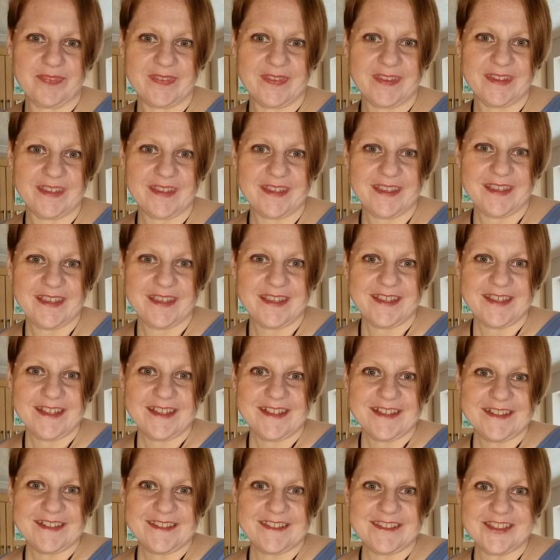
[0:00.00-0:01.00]

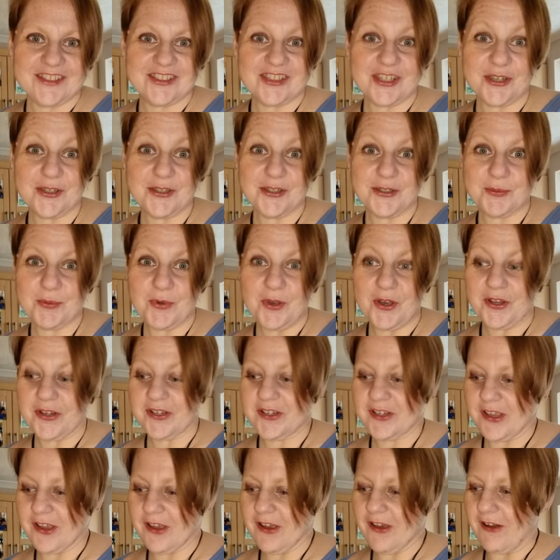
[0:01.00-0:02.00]
to show you what
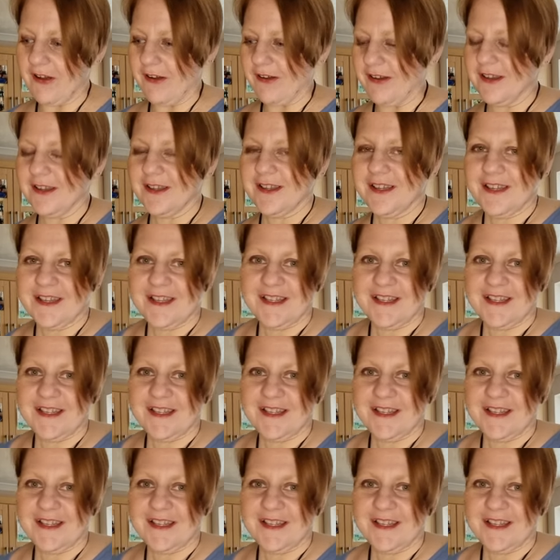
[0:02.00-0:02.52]
I've got.